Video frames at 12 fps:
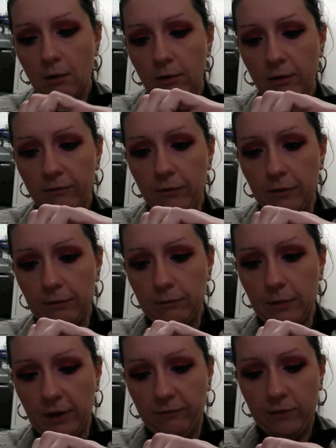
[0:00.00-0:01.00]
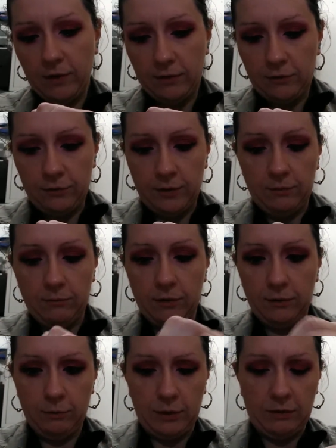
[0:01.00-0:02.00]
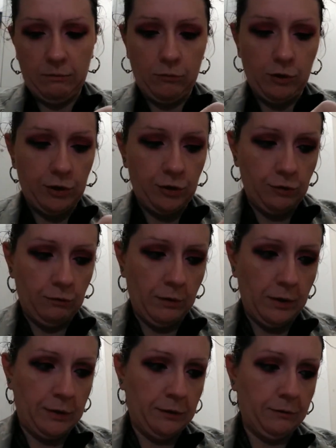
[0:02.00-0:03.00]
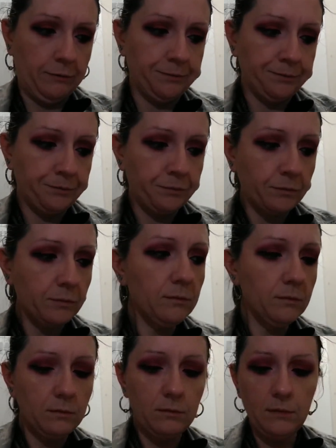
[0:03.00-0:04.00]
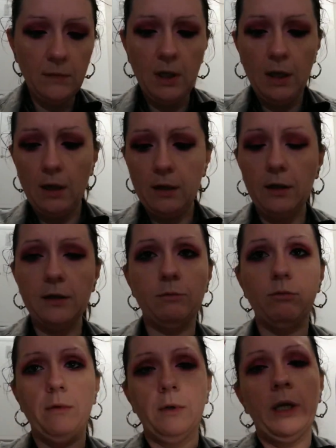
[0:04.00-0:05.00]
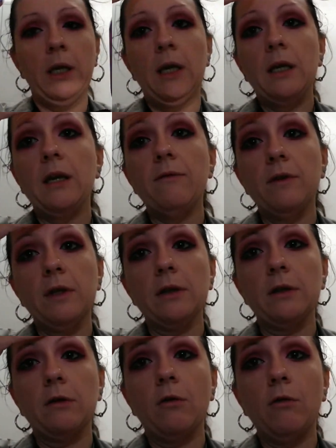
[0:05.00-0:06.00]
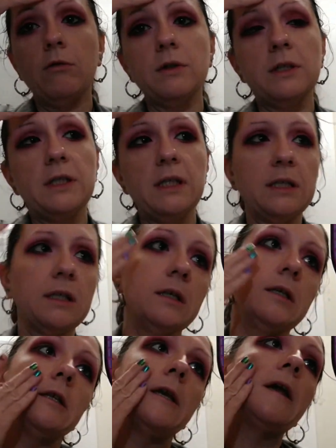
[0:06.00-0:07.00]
However, I've not tried ones with the moisturizer. And it's, given that the cold season is